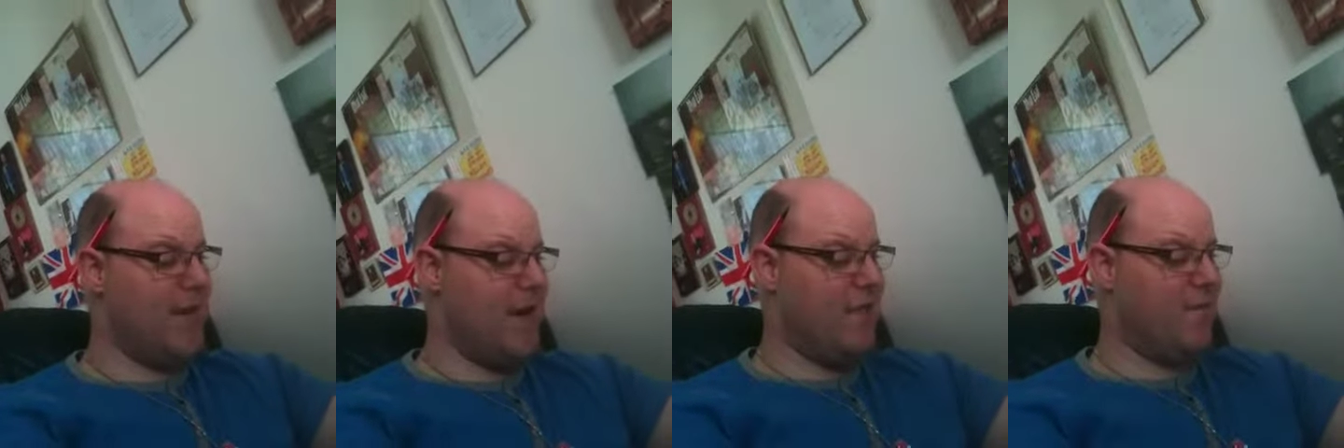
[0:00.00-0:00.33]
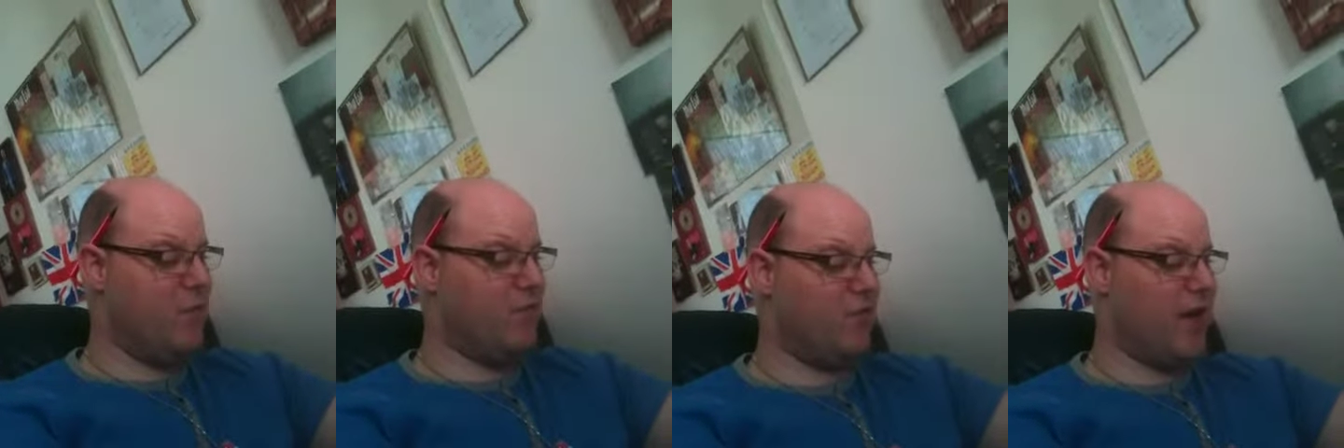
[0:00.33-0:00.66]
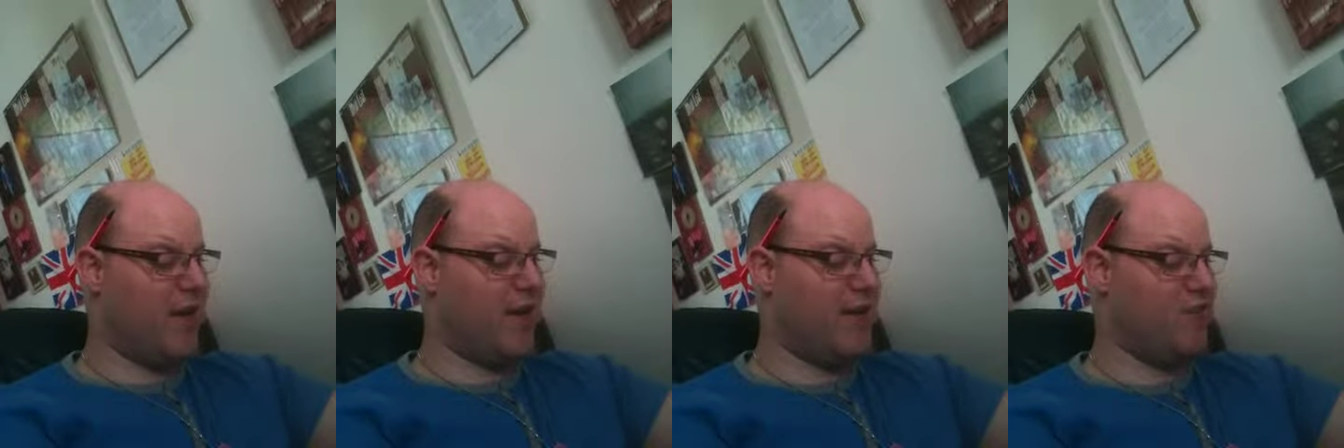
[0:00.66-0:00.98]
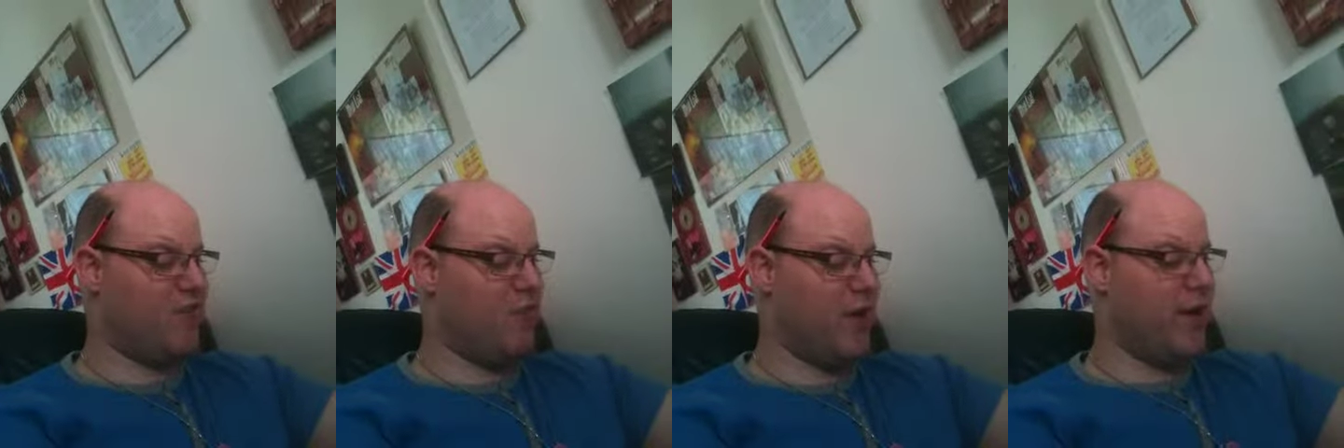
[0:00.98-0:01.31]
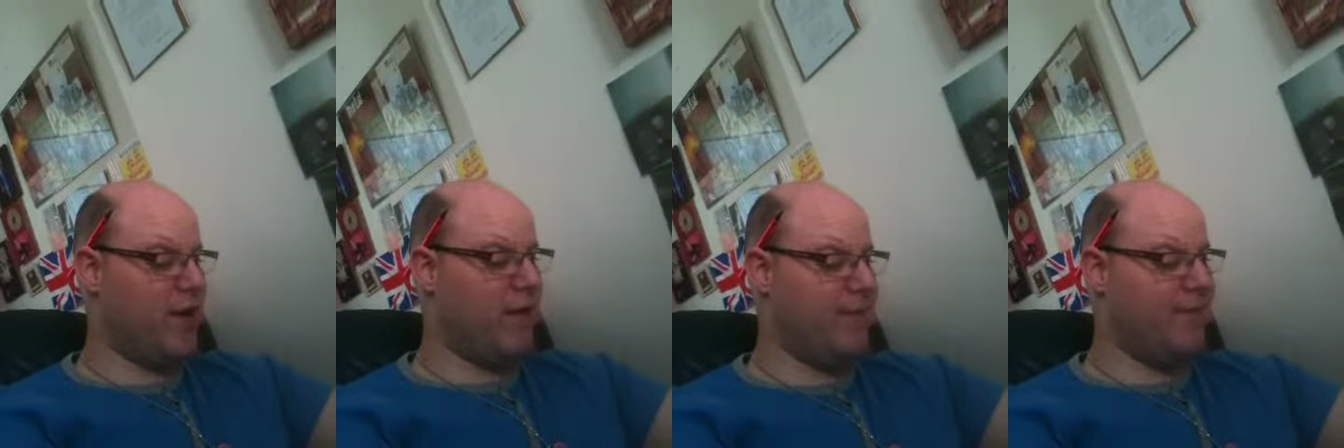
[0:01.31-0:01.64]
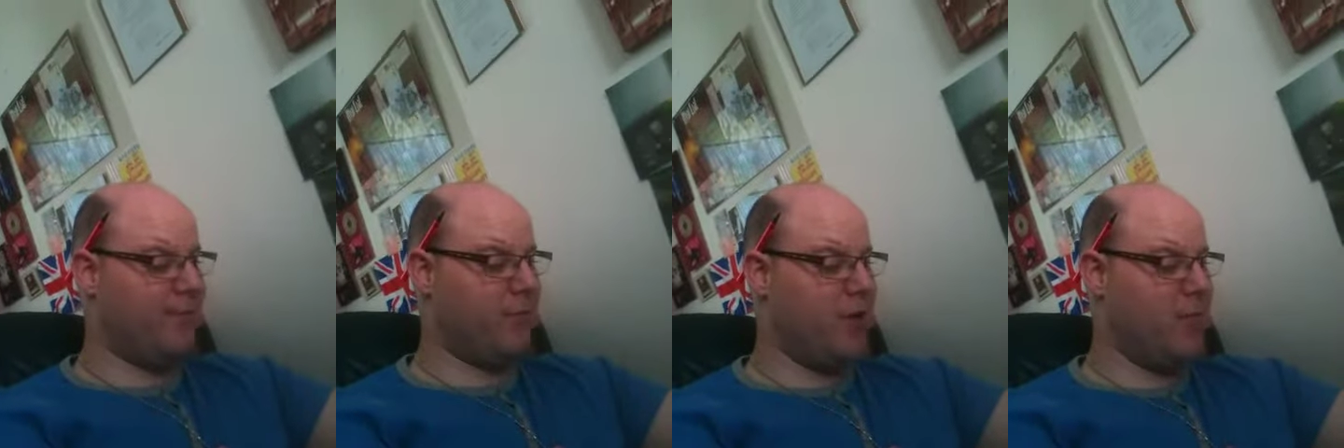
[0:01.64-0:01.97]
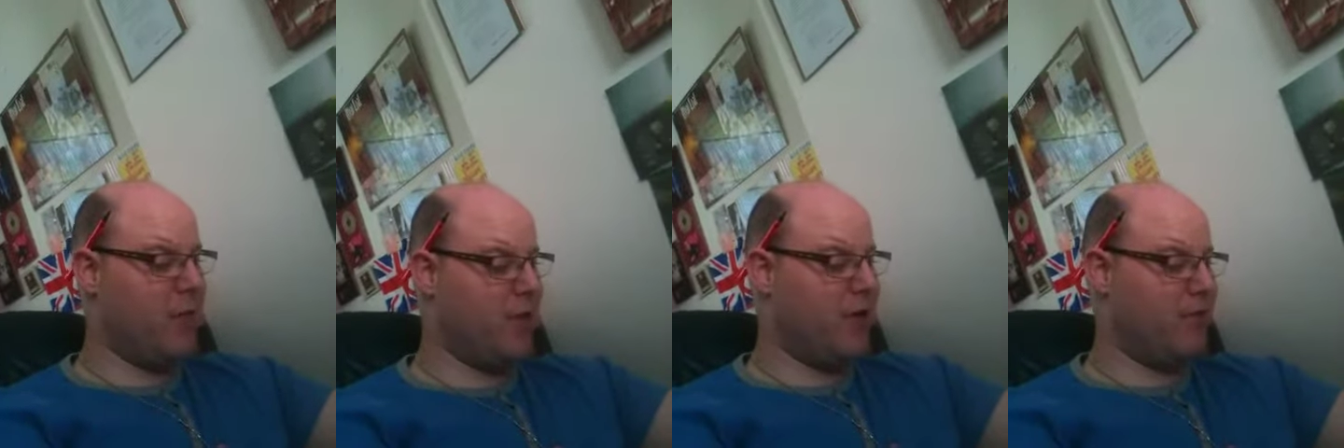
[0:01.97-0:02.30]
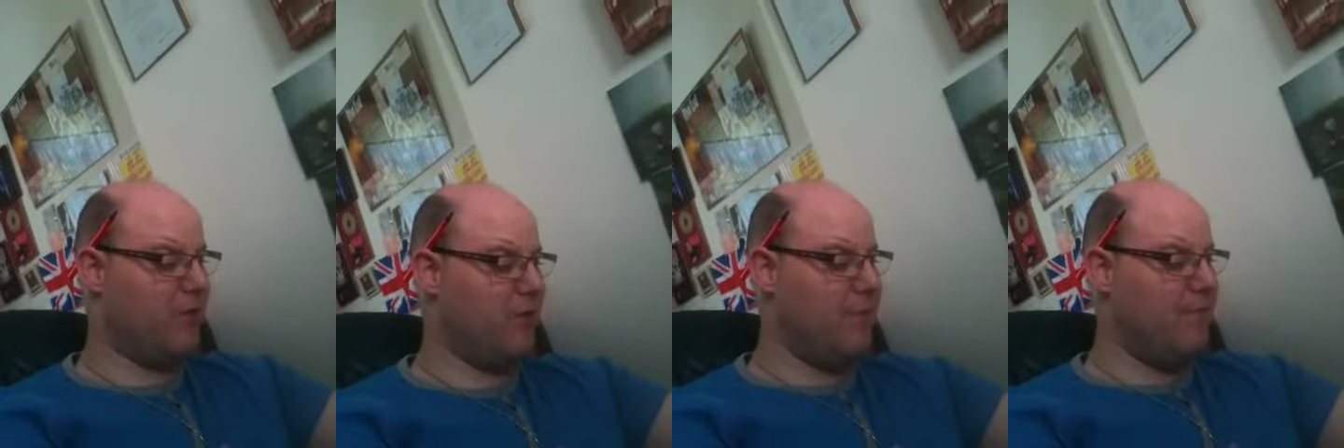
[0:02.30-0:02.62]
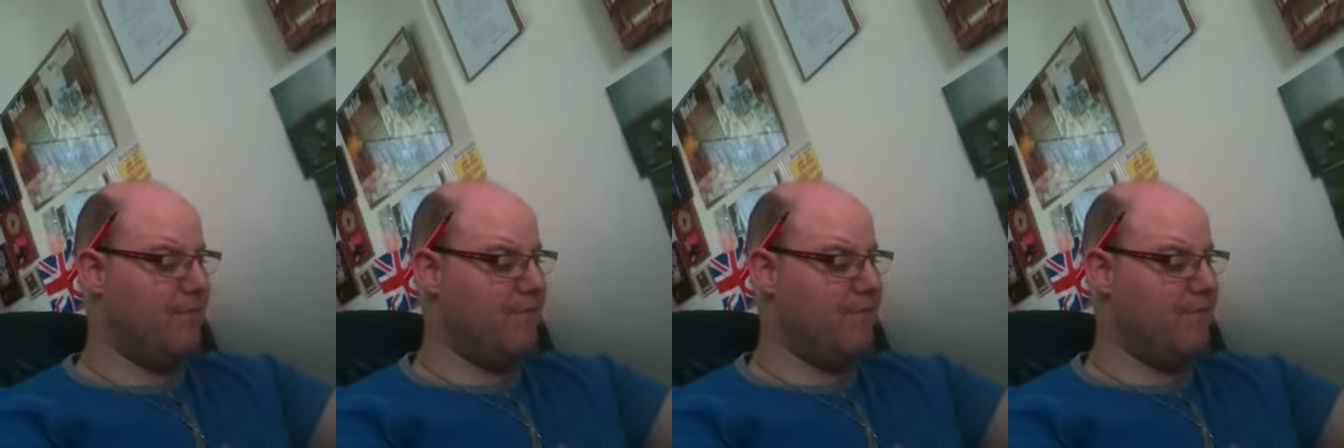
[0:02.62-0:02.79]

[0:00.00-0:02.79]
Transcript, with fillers: death will sadly strike upon us.